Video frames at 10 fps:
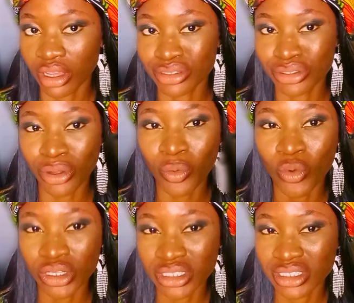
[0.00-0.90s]
it's not
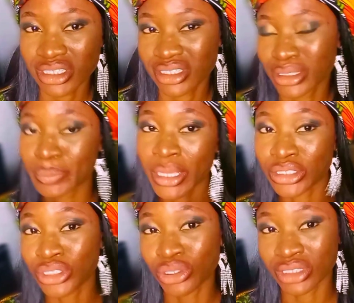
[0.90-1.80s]
worth spending
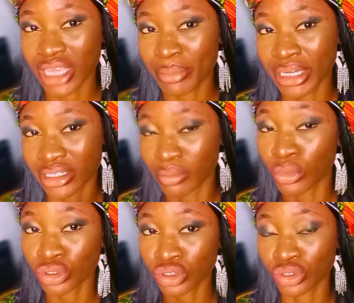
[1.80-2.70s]
spending your time and
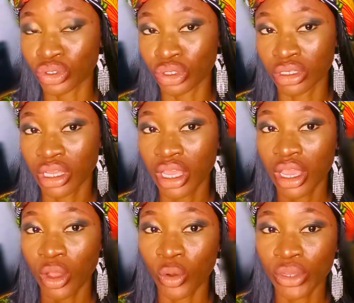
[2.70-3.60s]
emotion on.
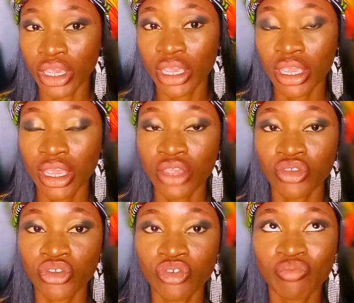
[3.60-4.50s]
Okay,
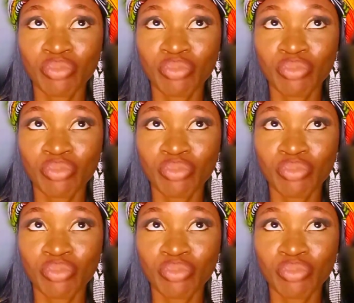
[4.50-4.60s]
you've